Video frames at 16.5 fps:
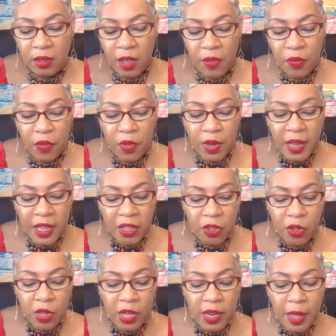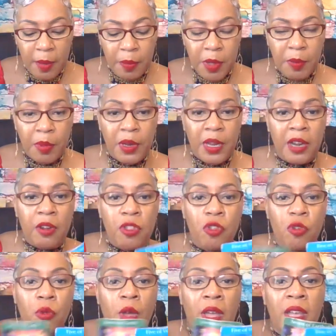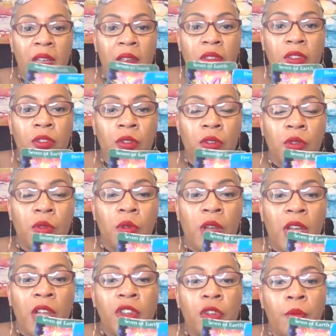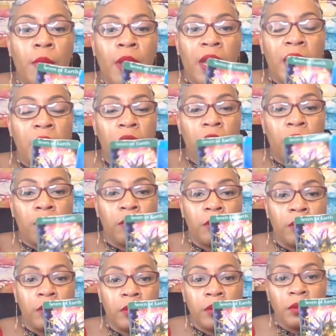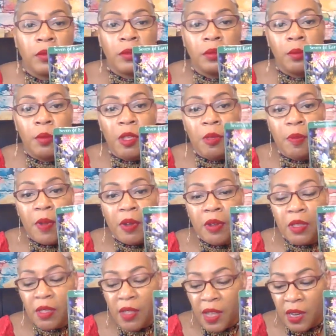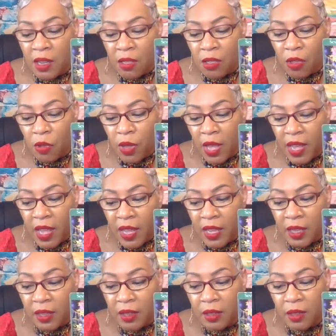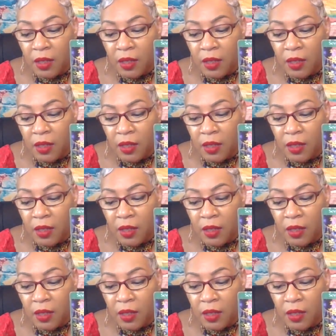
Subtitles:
I feel like you could have people that are trying to undermine you. But Spirit is saying it's okay.